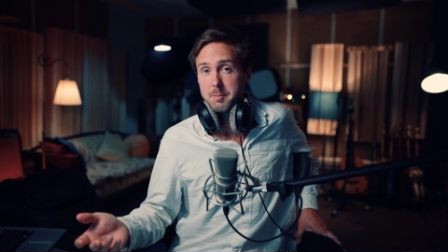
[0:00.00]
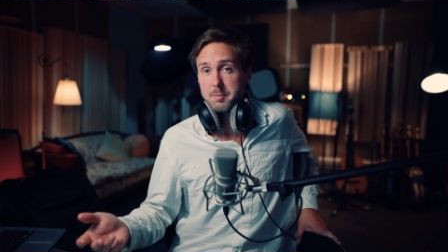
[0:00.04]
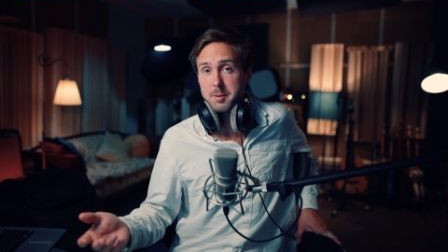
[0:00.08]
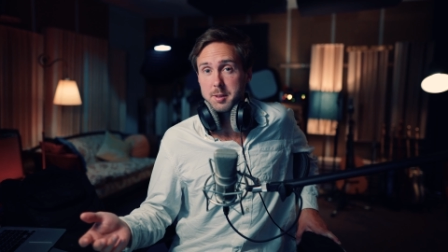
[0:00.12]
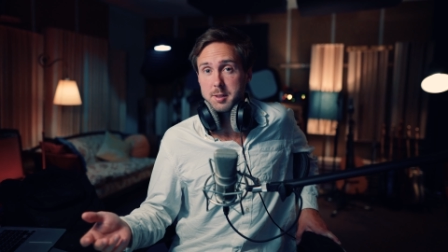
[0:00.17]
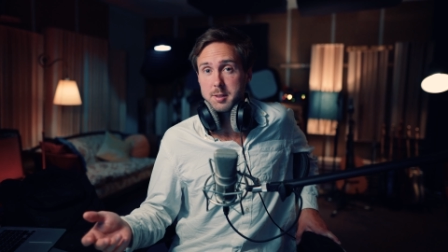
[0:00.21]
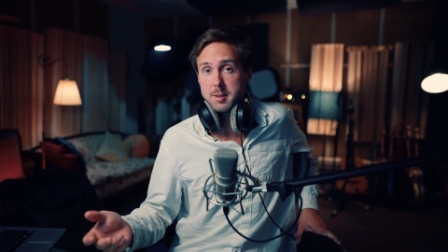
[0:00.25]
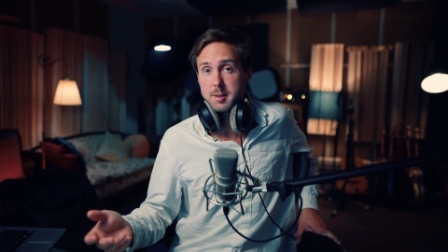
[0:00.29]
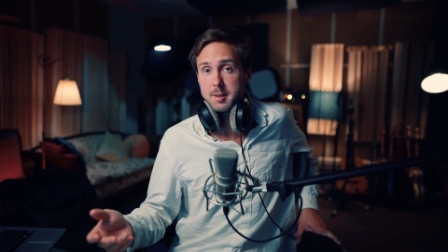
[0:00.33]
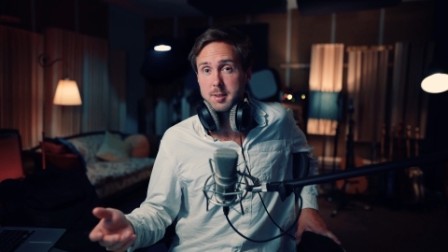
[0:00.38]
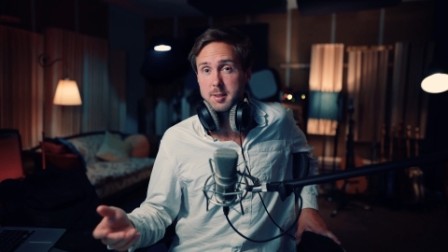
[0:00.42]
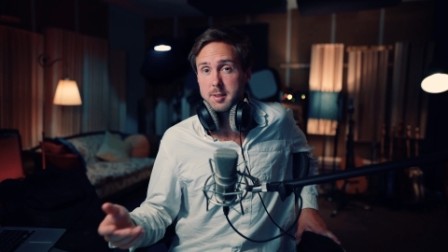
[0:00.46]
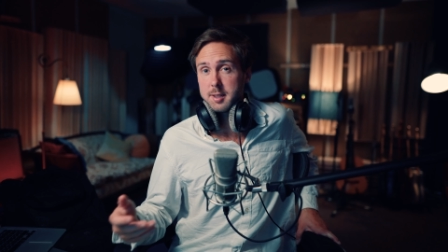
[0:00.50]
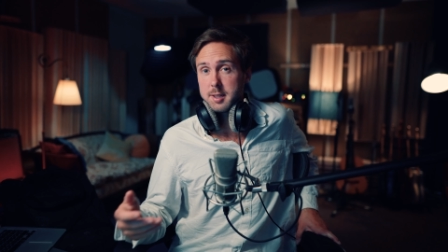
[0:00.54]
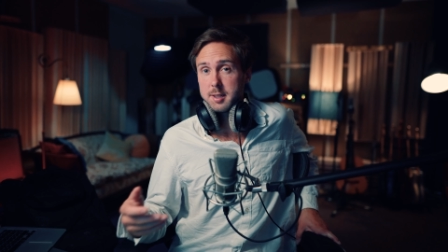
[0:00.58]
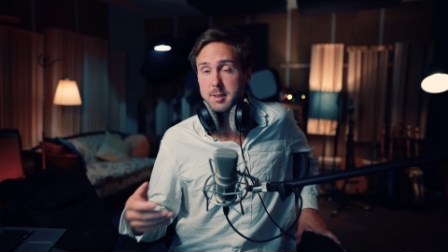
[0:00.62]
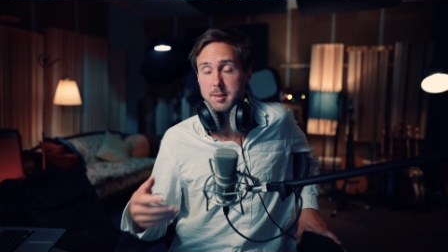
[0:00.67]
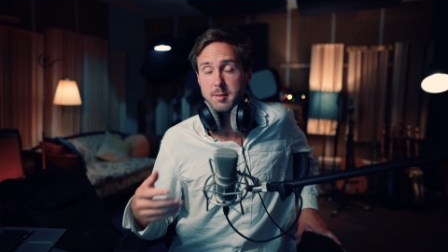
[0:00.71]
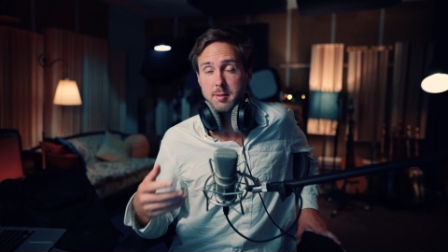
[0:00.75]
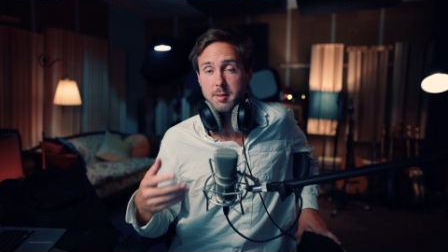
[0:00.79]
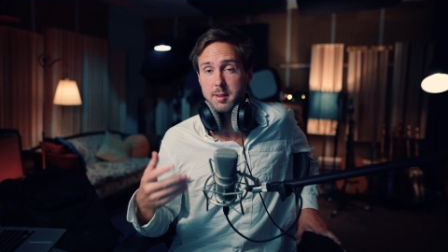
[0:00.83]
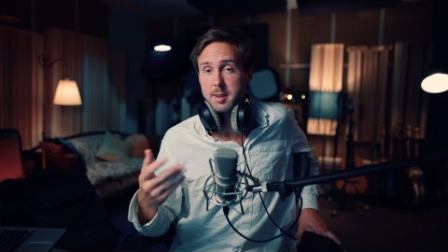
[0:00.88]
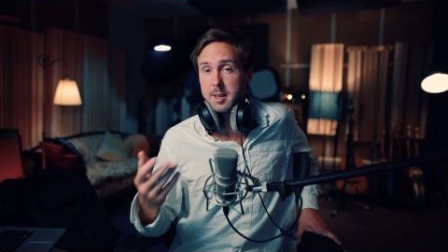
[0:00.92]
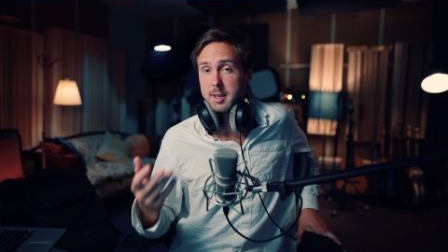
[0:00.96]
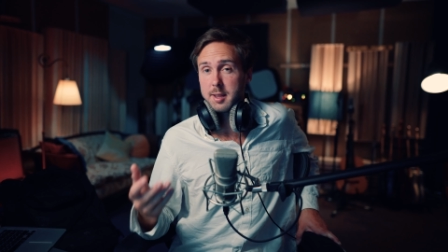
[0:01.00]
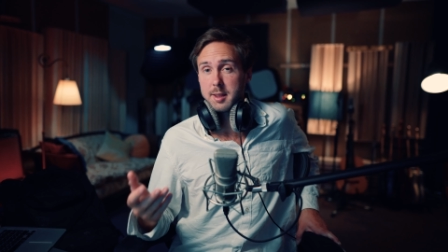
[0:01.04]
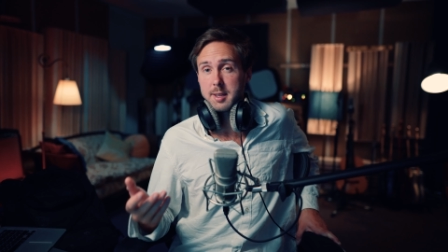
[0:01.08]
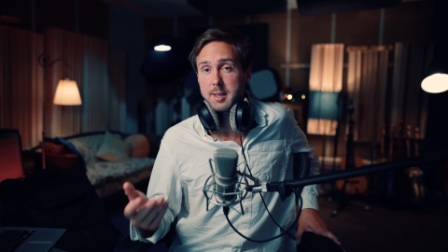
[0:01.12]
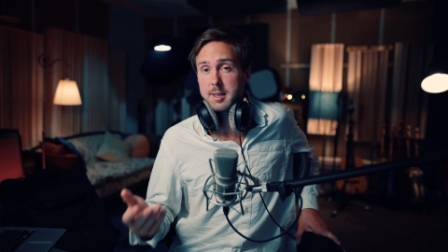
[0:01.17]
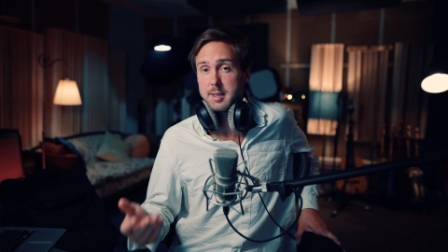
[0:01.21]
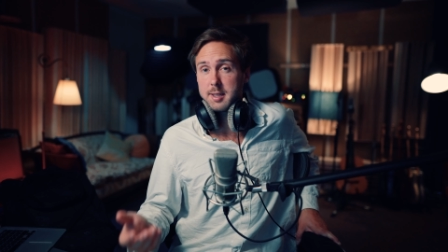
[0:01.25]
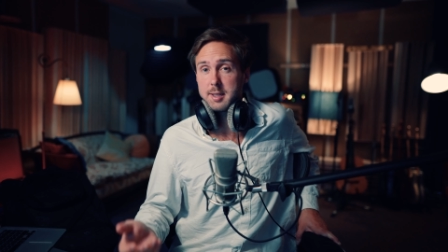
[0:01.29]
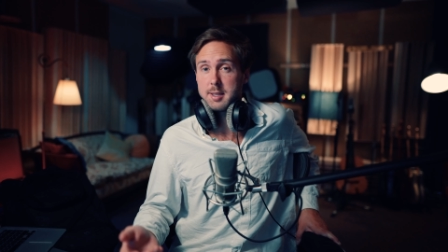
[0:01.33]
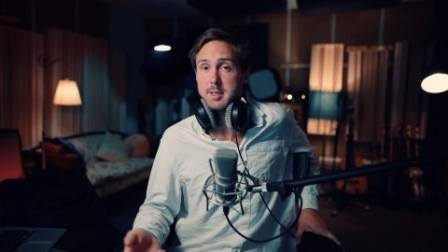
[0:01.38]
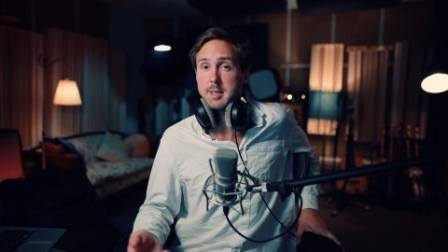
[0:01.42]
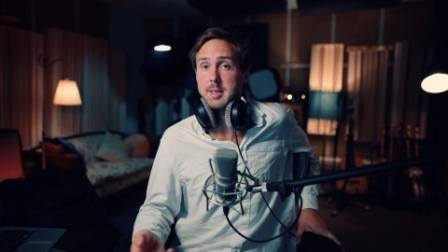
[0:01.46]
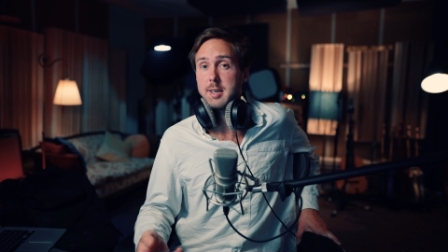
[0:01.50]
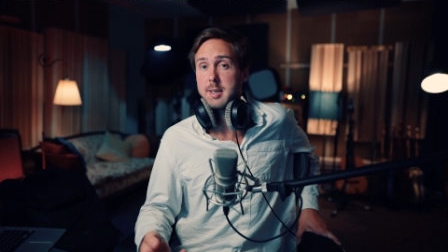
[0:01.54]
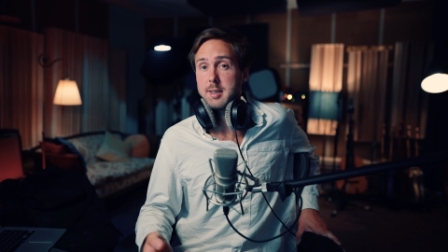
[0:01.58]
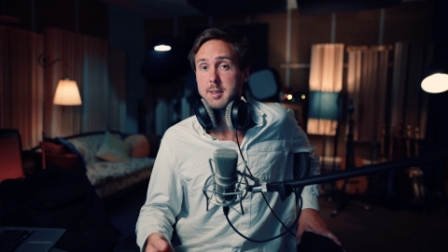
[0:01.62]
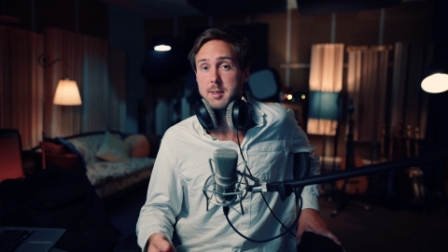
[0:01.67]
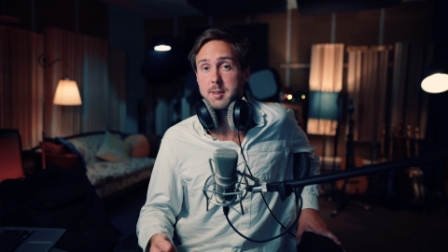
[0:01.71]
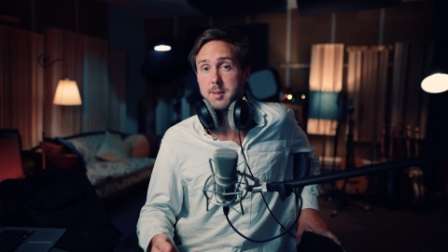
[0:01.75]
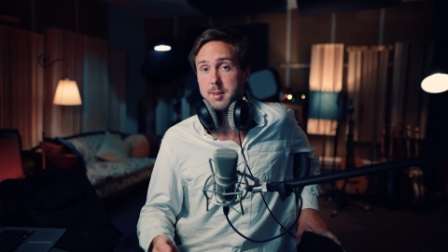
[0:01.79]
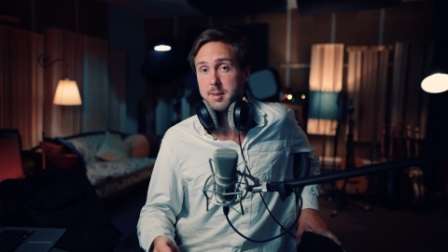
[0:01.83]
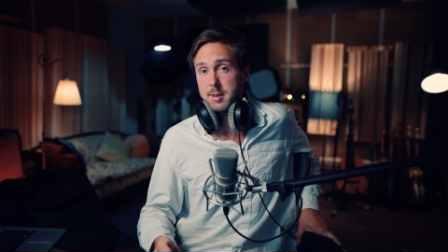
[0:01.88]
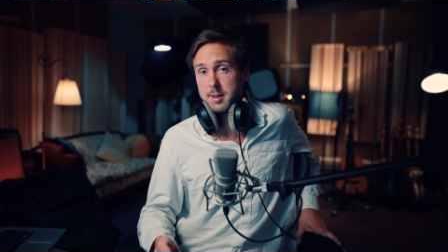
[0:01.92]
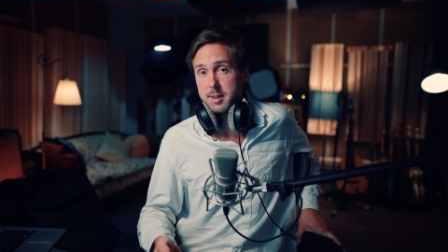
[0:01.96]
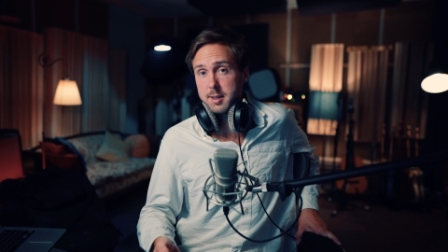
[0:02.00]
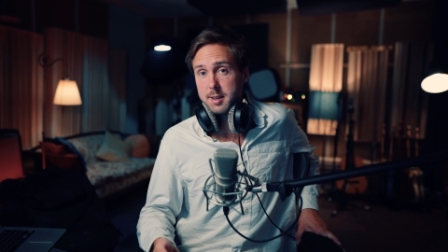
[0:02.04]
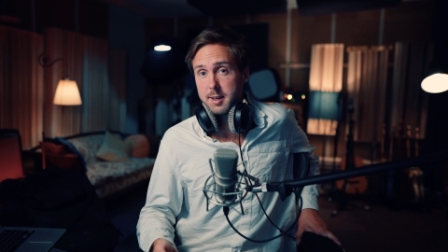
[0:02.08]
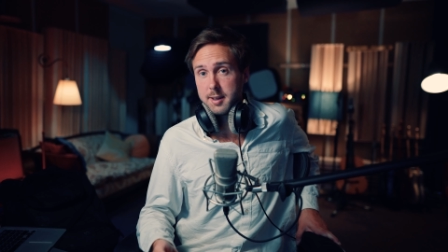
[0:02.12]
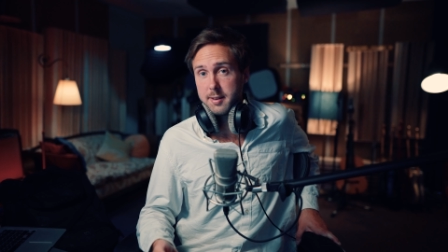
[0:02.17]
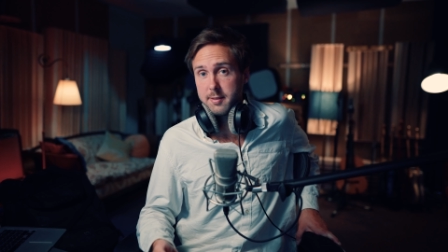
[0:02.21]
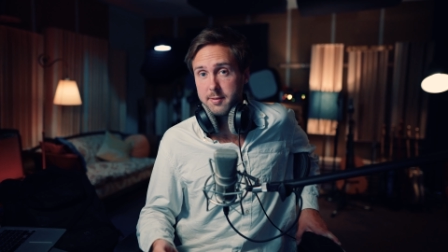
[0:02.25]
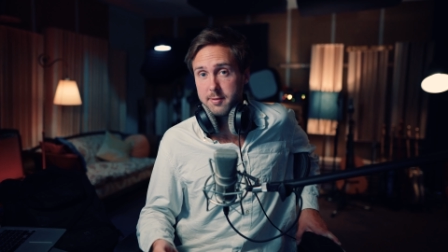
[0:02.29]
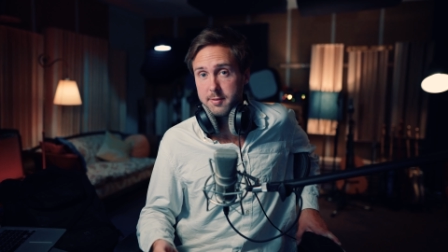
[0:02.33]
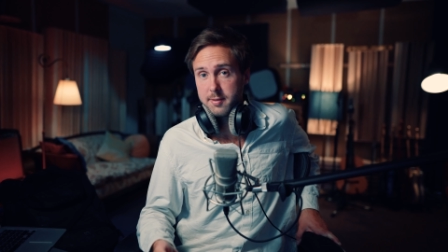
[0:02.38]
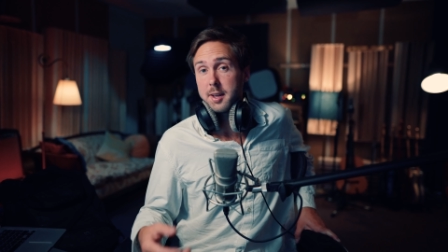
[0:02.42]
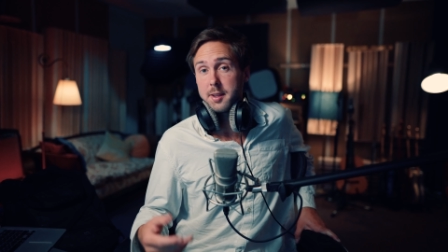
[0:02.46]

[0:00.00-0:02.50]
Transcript: because they don't think that they're good enough,